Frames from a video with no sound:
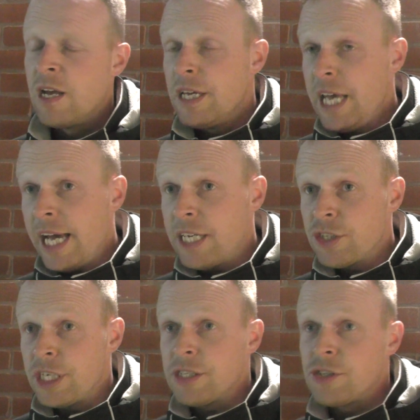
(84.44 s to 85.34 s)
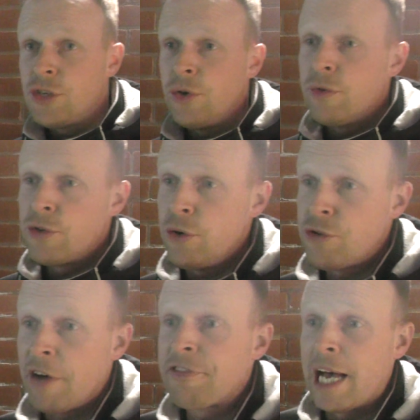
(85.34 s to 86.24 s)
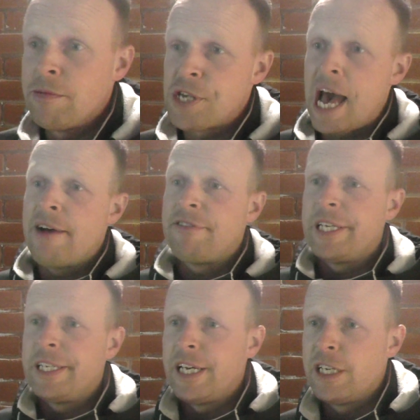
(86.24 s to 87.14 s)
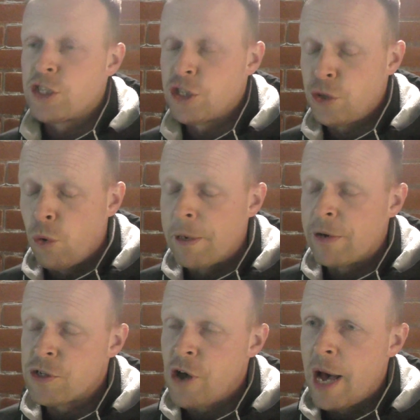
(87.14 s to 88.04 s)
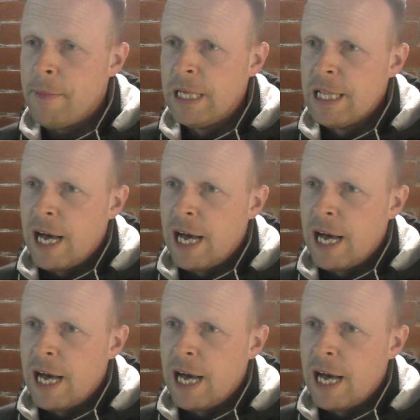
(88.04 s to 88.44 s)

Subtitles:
Yeah, it's two tough games to have in a short period of time.